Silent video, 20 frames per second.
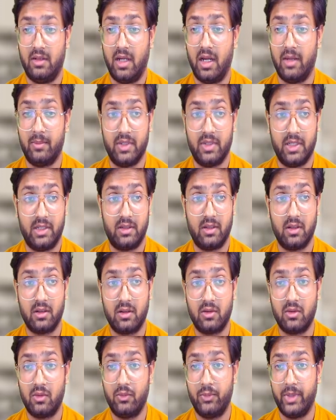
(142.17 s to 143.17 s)
abhi
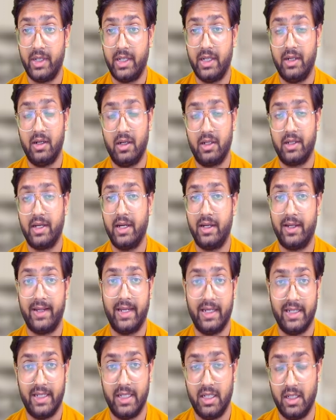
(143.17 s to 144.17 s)
tak we didn't get
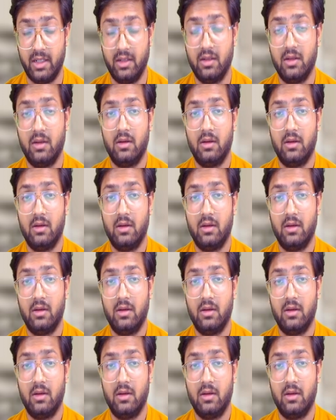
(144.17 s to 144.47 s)
any